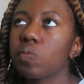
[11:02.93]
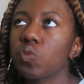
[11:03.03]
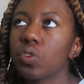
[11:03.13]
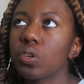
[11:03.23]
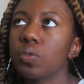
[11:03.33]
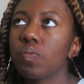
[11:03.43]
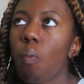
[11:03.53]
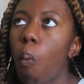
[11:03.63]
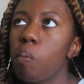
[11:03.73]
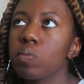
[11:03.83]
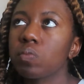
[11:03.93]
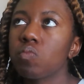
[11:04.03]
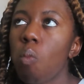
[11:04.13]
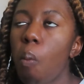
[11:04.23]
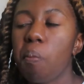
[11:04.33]
So
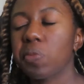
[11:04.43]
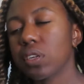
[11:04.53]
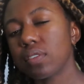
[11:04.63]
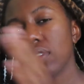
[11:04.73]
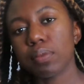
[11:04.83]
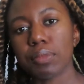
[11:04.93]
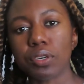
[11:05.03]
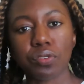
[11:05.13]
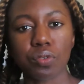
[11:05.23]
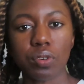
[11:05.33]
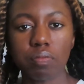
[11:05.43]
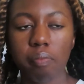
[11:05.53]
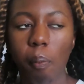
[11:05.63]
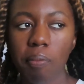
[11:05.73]
I'm gonna skip middle school.